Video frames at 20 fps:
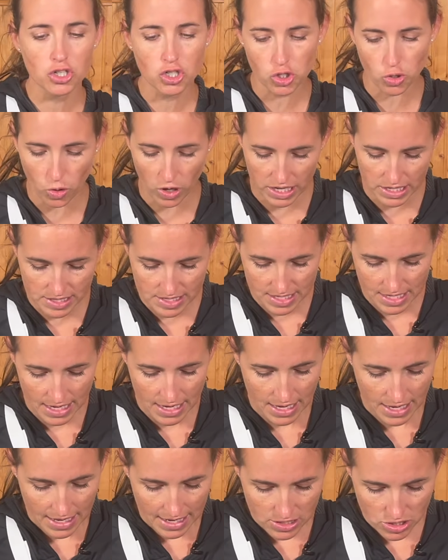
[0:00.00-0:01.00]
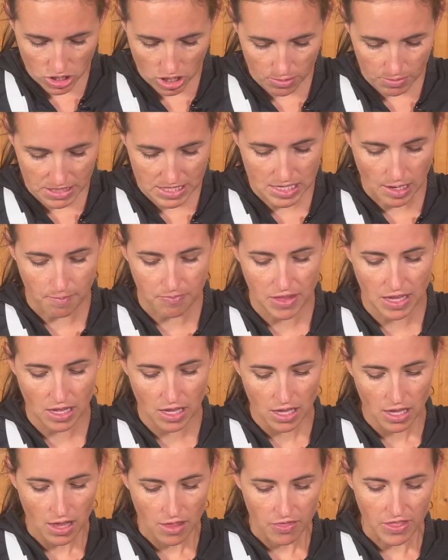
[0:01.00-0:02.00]
choice is going to be something
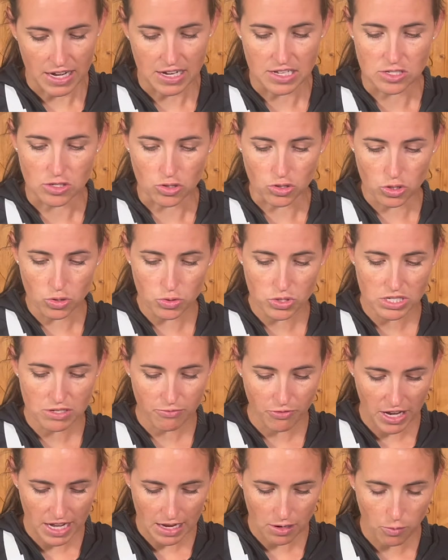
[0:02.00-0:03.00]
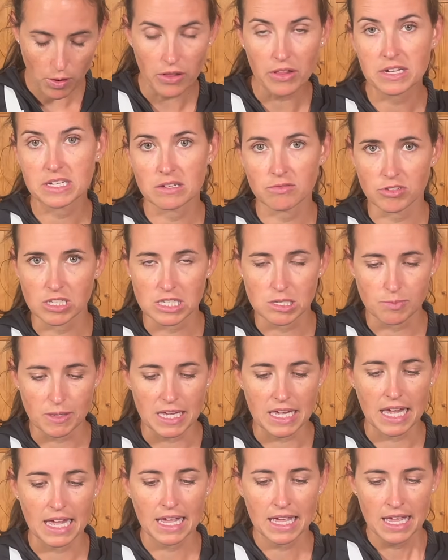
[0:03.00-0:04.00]
that is loose fitting, relatively
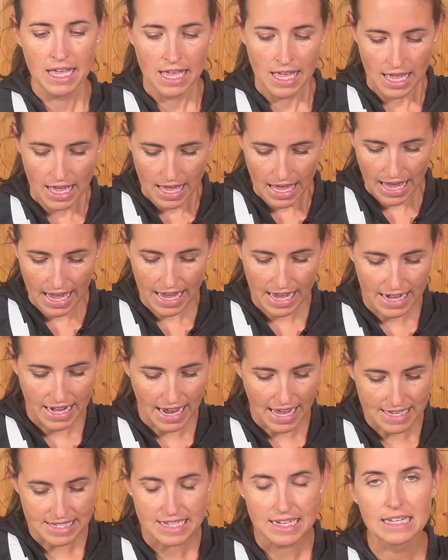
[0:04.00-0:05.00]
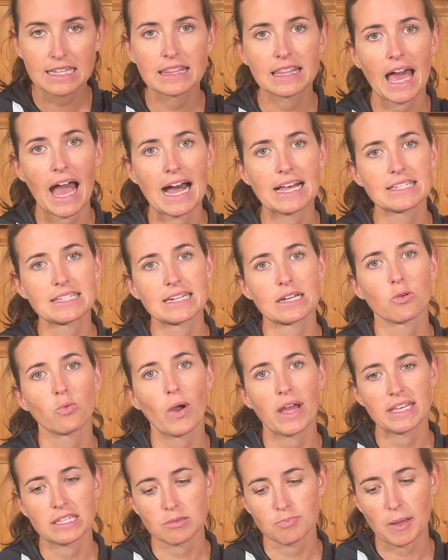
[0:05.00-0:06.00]
speaking, and has an elastic
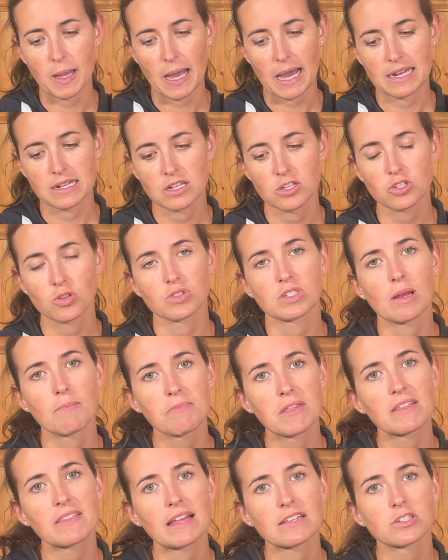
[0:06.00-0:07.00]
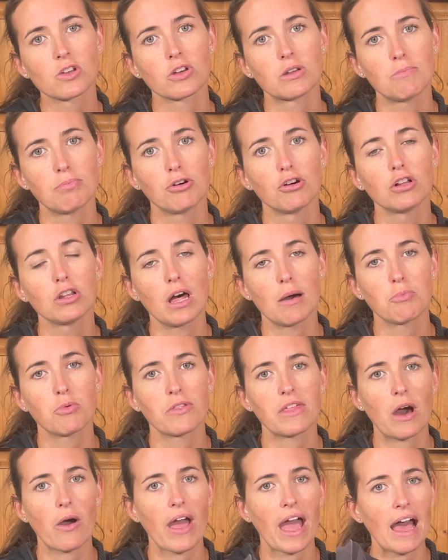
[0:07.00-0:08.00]
waistband. So something that's going to pull up
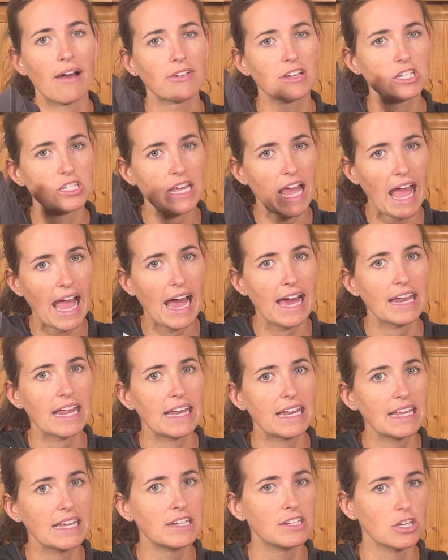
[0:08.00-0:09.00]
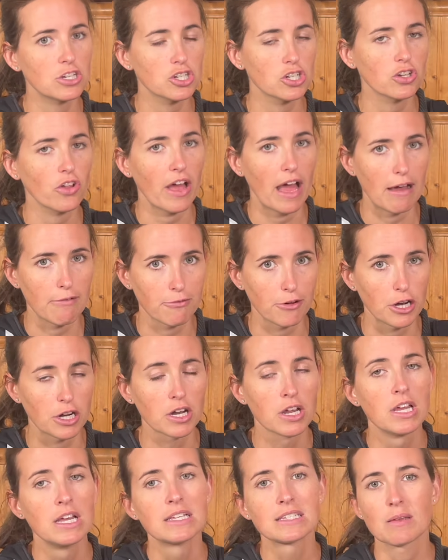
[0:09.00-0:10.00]
without having to add any additional effort.
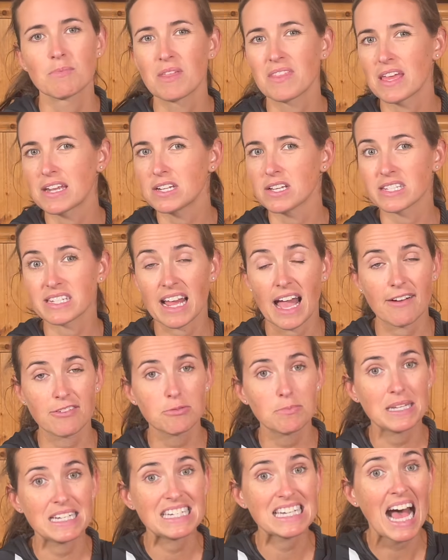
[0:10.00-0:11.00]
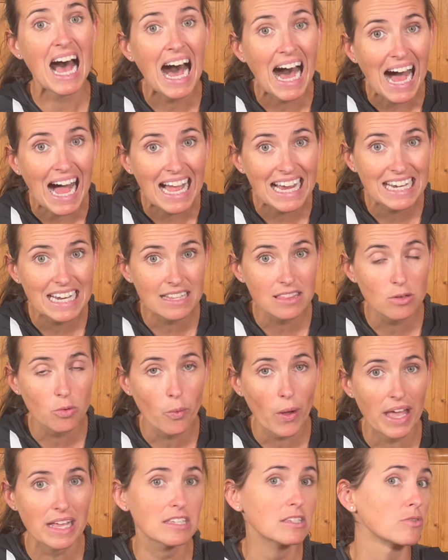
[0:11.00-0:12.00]
Something that doesn't have to be tied at the
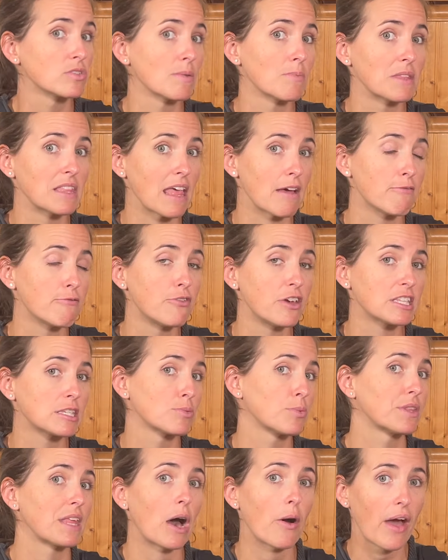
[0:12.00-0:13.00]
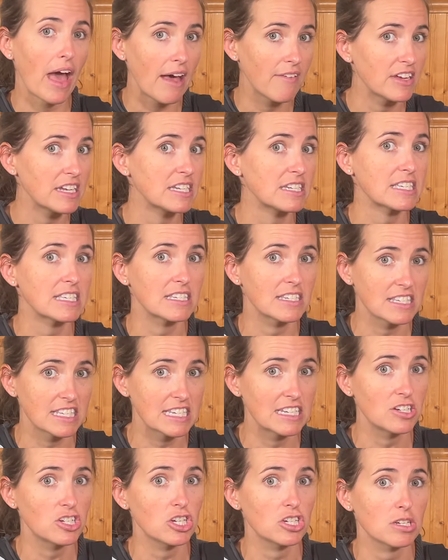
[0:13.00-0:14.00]
waist, so something that fits without having to
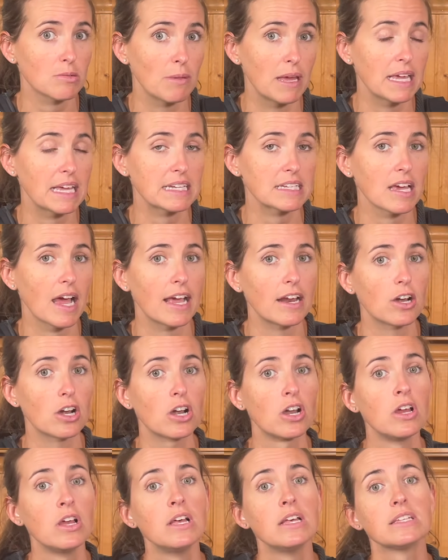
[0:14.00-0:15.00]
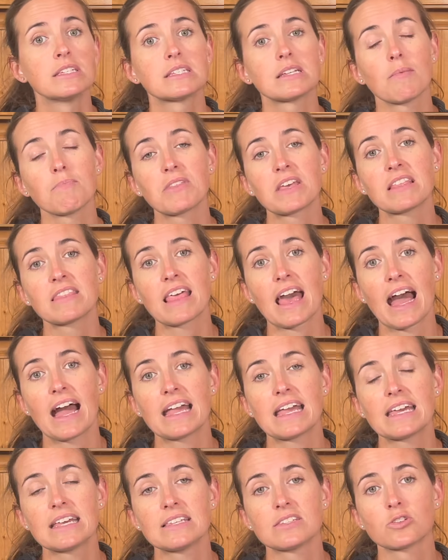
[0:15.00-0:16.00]
cinch it to make it tighter. Something that
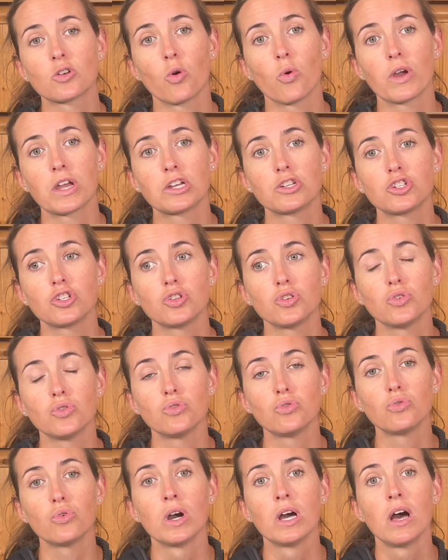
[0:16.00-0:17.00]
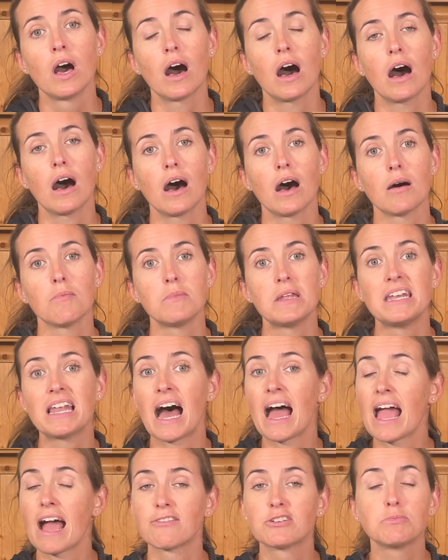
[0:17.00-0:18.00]
is going to not
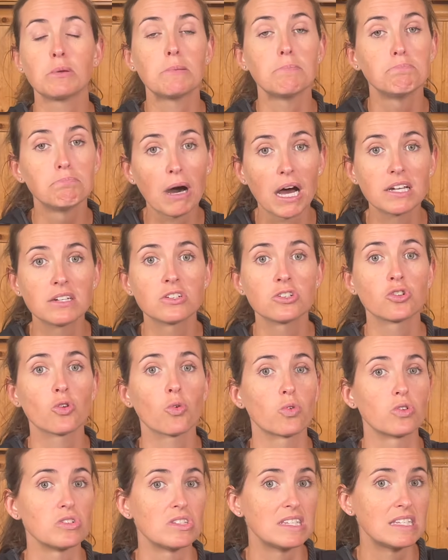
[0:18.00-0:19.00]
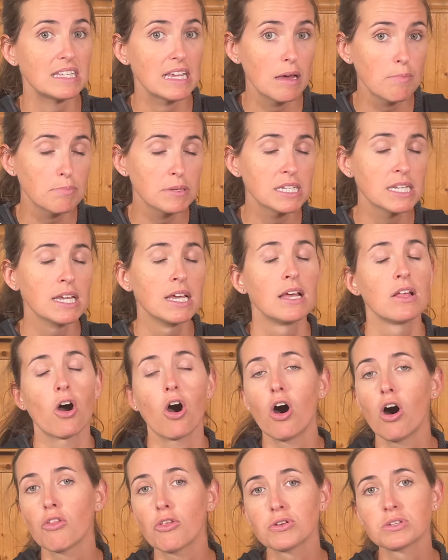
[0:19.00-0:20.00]
have to be buttoned or zipped.
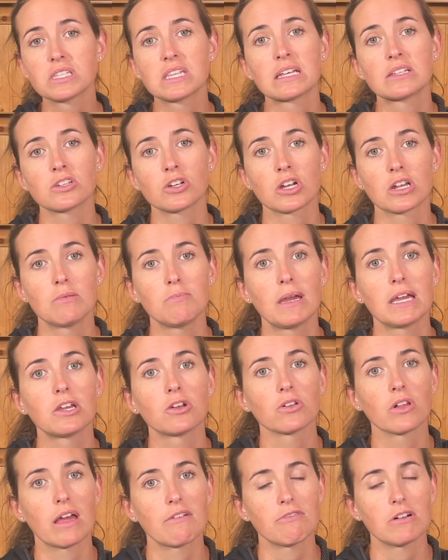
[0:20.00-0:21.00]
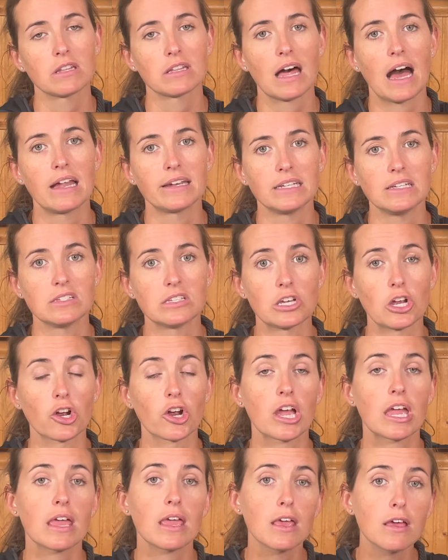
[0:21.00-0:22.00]
All those things are going to make your life a lot easier.
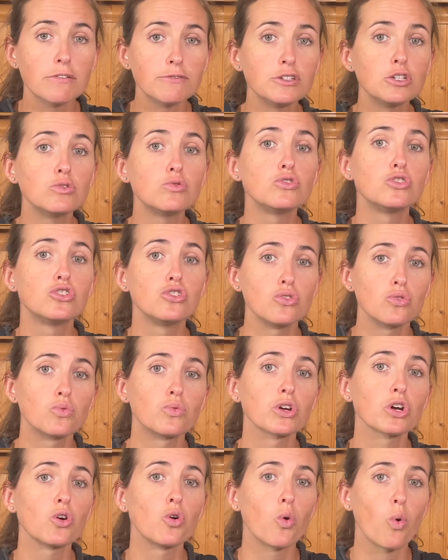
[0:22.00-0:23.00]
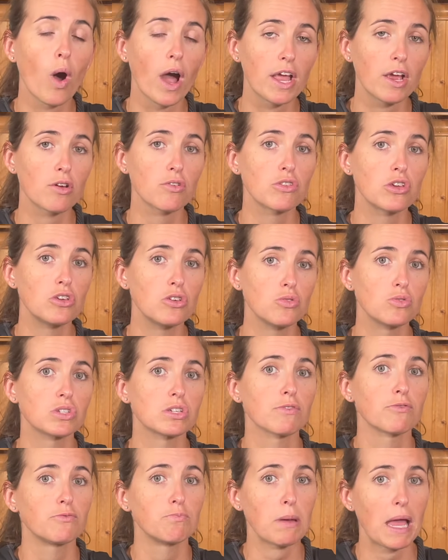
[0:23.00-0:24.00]
If you do require the use
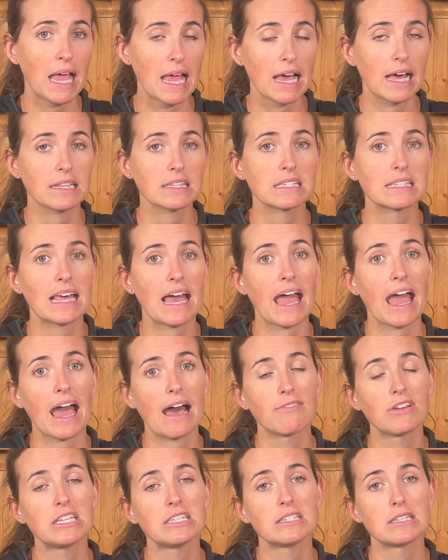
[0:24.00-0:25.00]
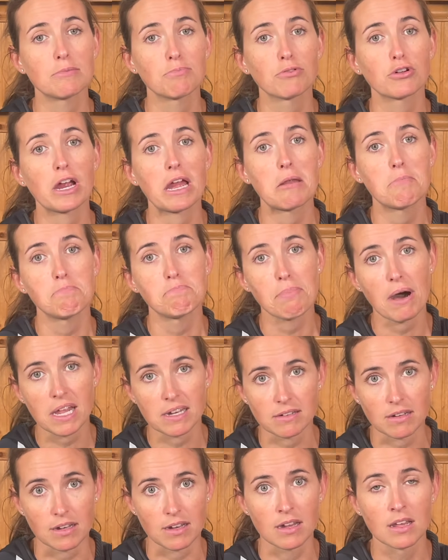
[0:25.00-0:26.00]
of pants that have a zipper and
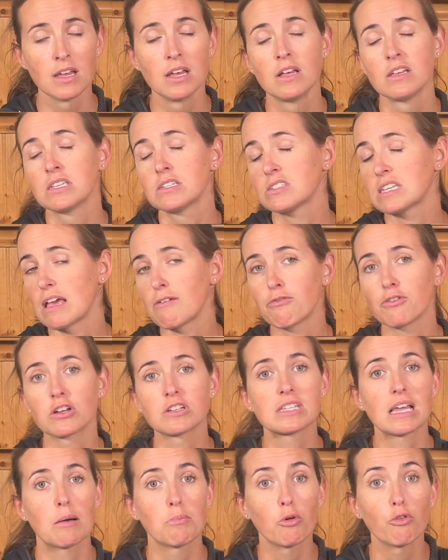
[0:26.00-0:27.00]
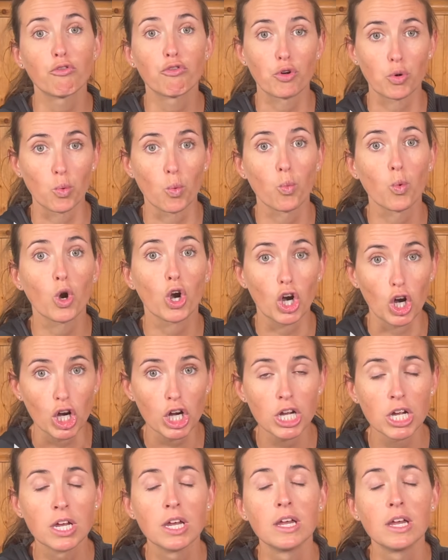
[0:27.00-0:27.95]
button, say for example for work,